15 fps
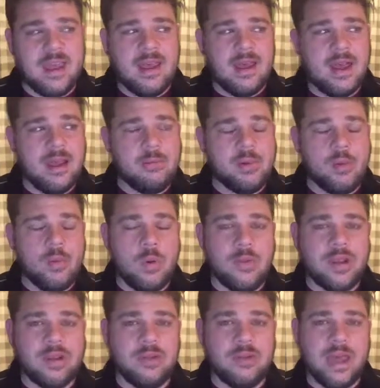But when we
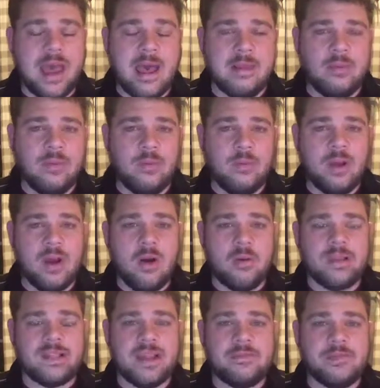do that, we
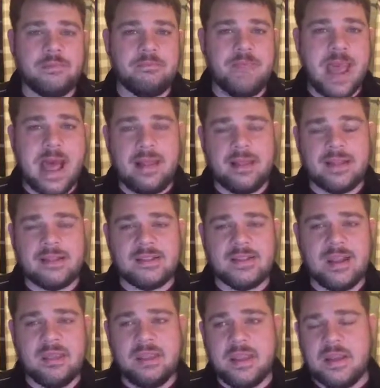always have to balance
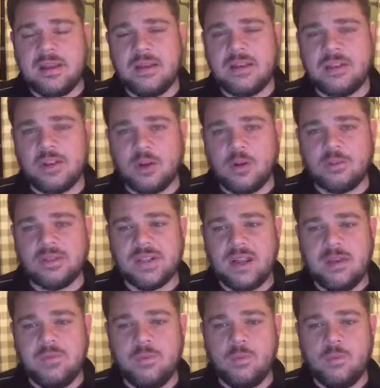and think in terms of